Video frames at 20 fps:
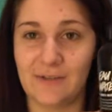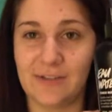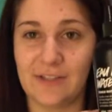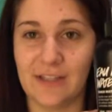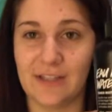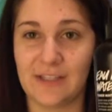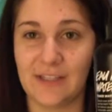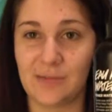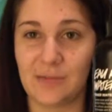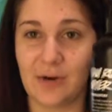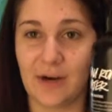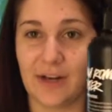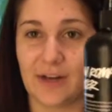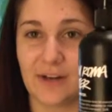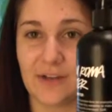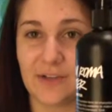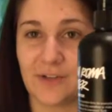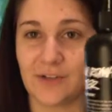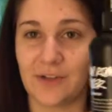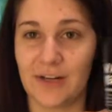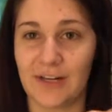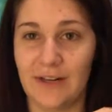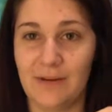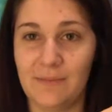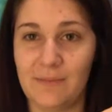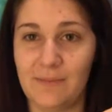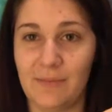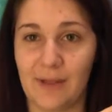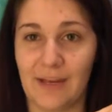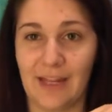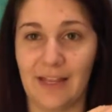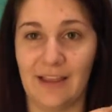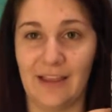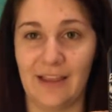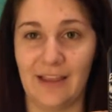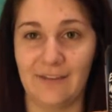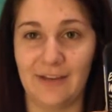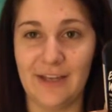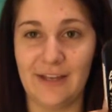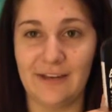You've seen this product already, but I
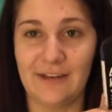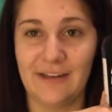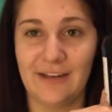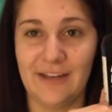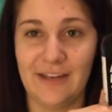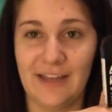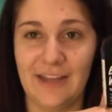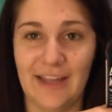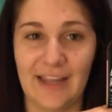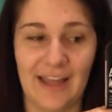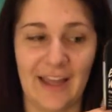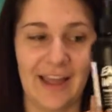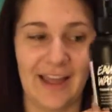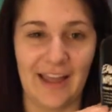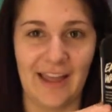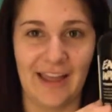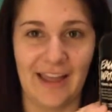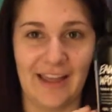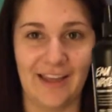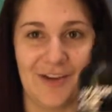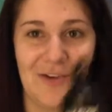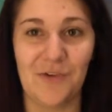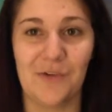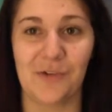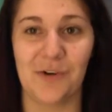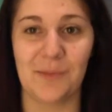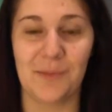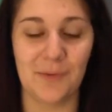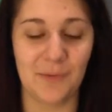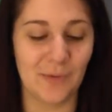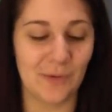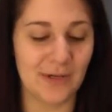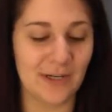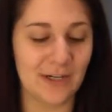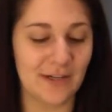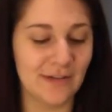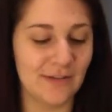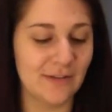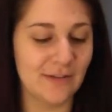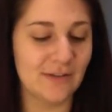love it. Aroma
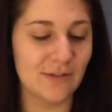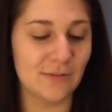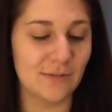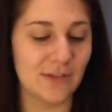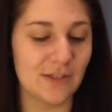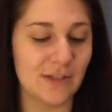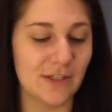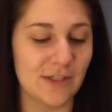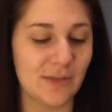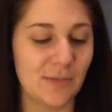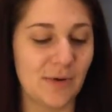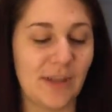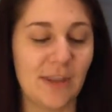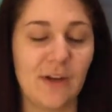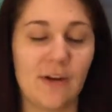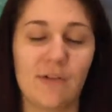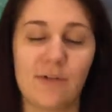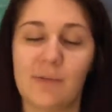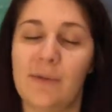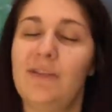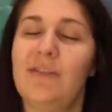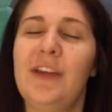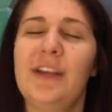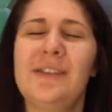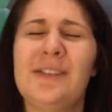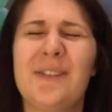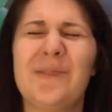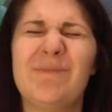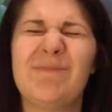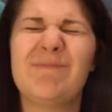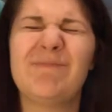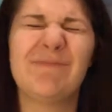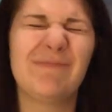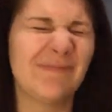water. So I'm just going to spray that over my face.